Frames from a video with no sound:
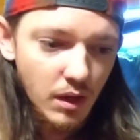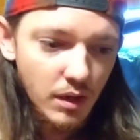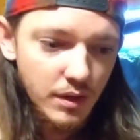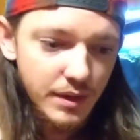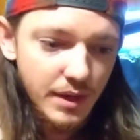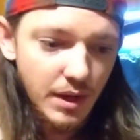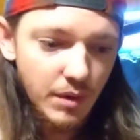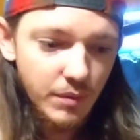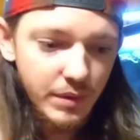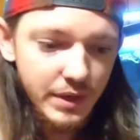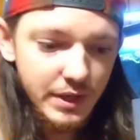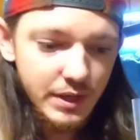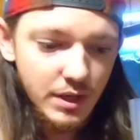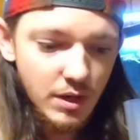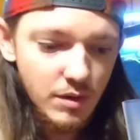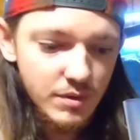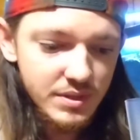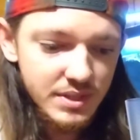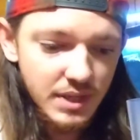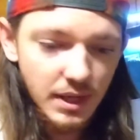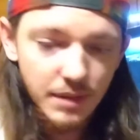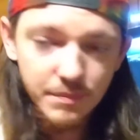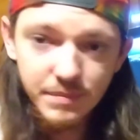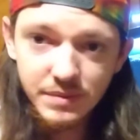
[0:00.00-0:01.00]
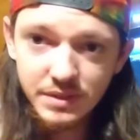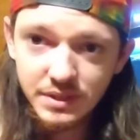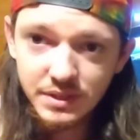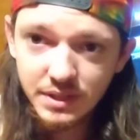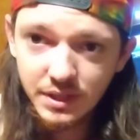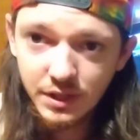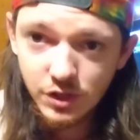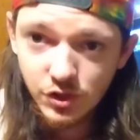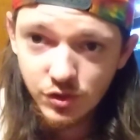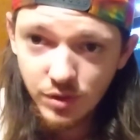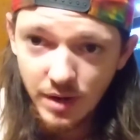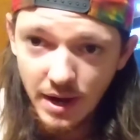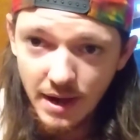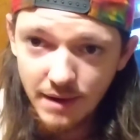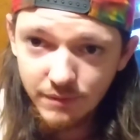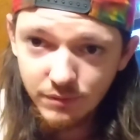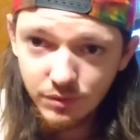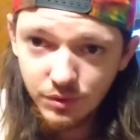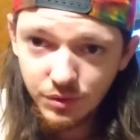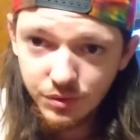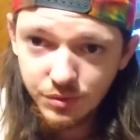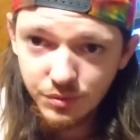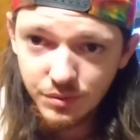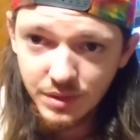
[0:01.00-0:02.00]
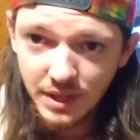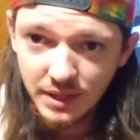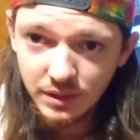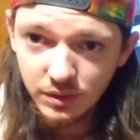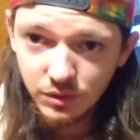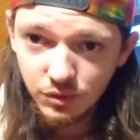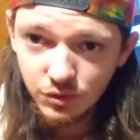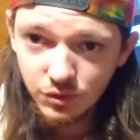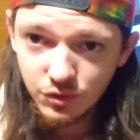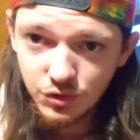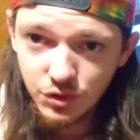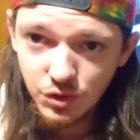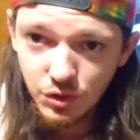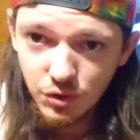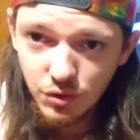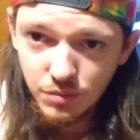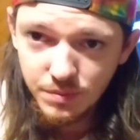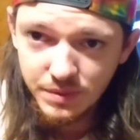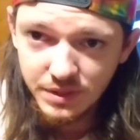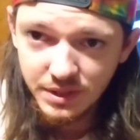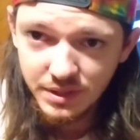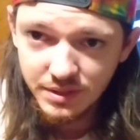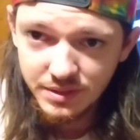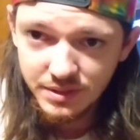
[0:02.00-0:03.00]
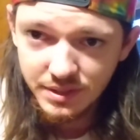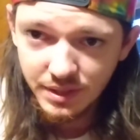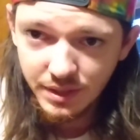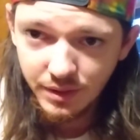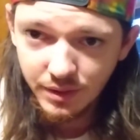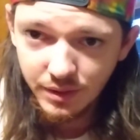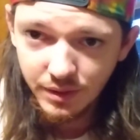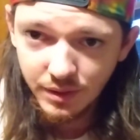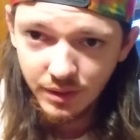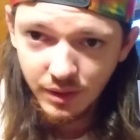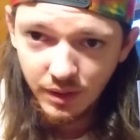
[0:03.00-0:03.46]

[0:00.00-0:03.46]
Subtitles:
Now when it goes up, it's going to travel through that little tube in the center,